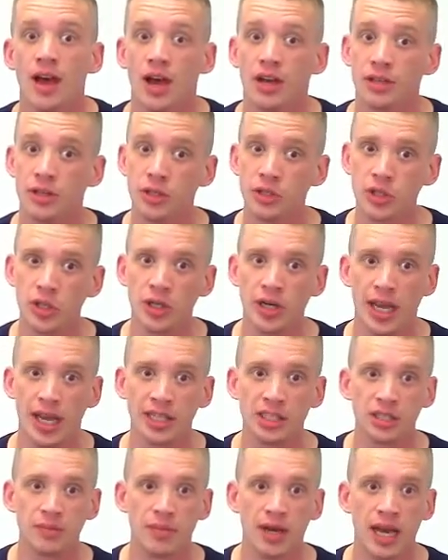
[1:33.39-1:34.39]
A user
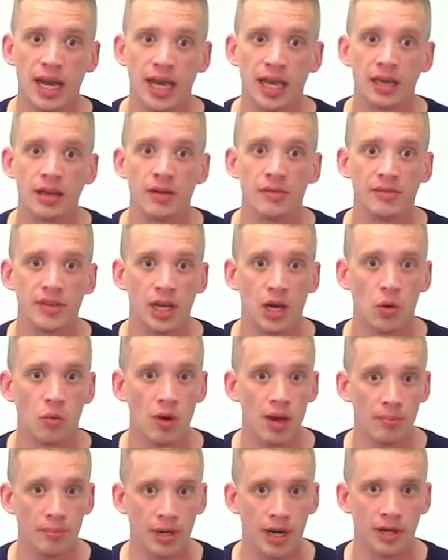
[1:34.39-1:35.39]
H M I via
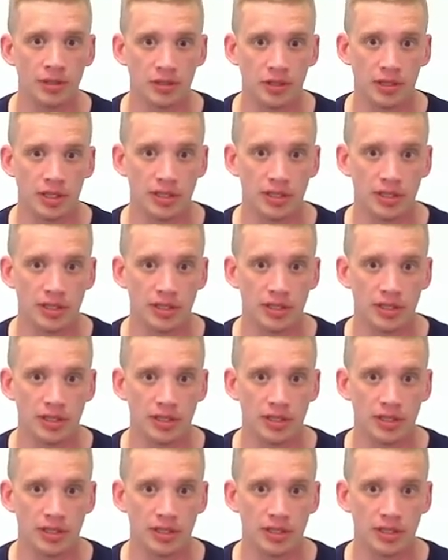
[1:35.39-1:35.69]
web browser